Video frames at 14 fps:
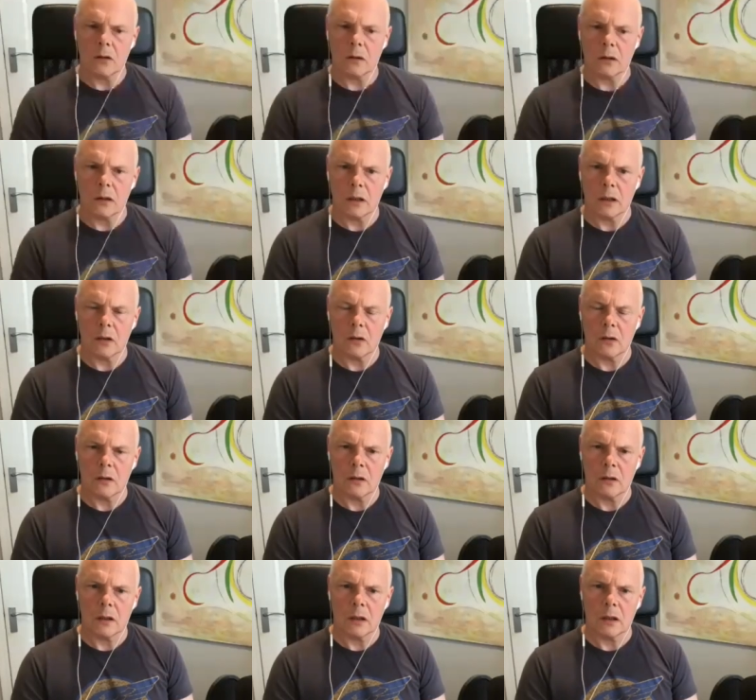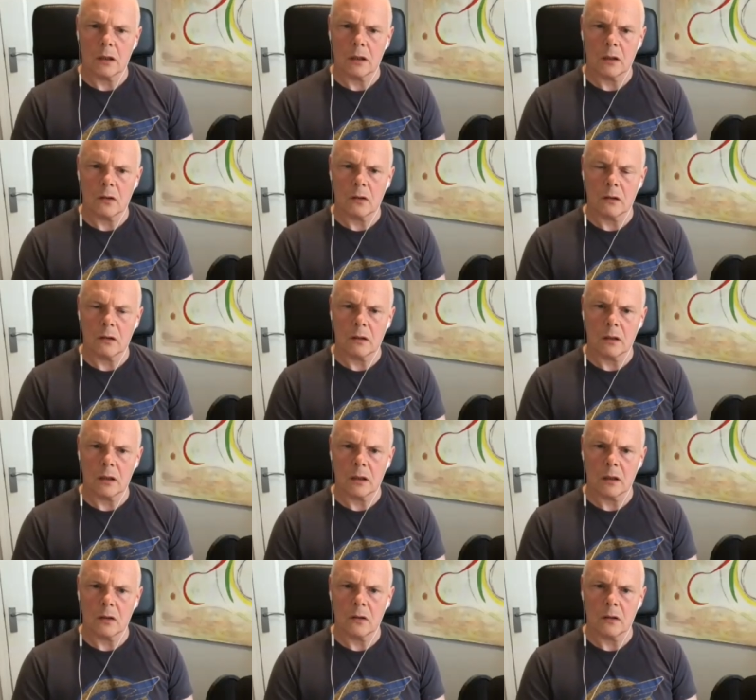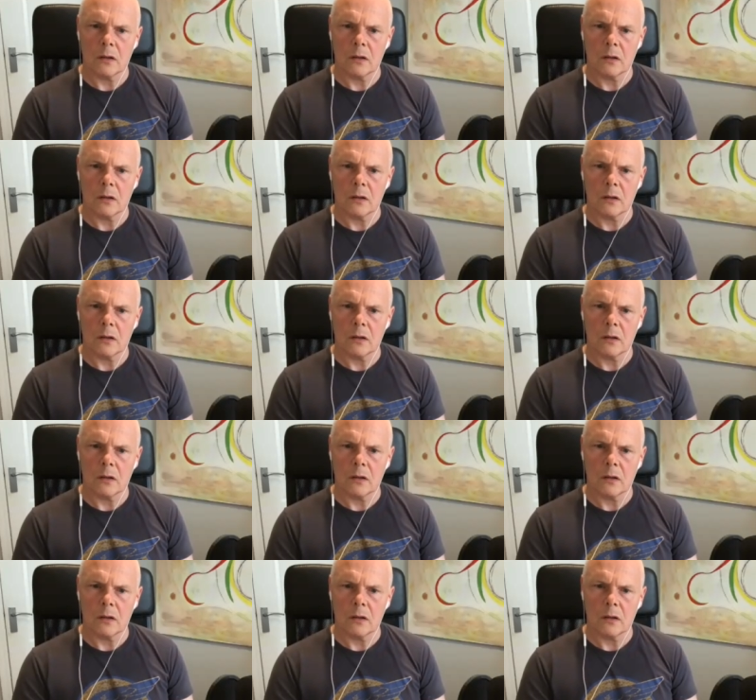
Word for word: if not the reason, because that's